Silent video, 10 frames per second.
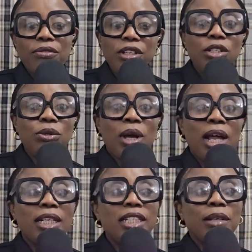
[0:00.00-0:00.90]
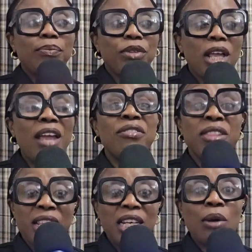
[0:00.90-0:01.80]
my video, and
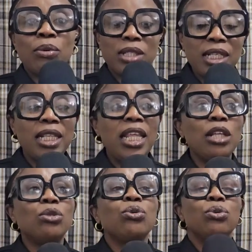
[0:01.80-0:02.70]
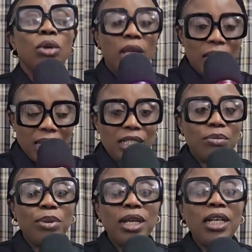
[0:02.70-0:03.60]
everything that was said there too
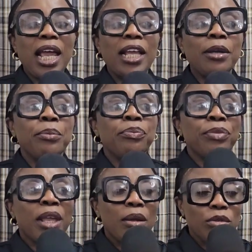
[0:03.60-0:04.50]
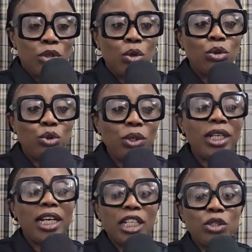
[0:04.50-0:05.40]
is being like, you know,
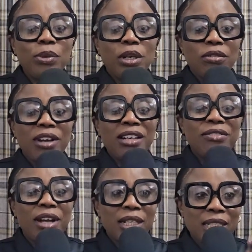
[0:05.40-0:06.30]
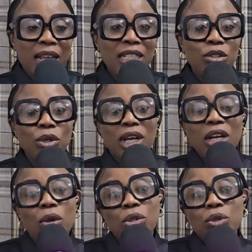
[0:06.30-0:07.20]
doing a little bit of advert, and you
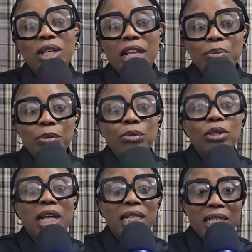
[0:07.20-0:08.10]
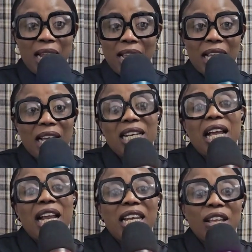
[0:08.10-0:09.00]
can also get people that like
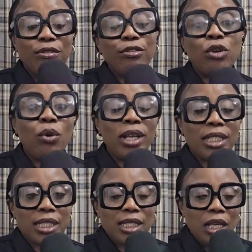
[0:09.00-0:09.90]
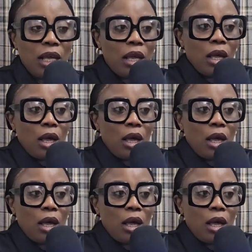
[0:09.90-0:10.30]
that can influence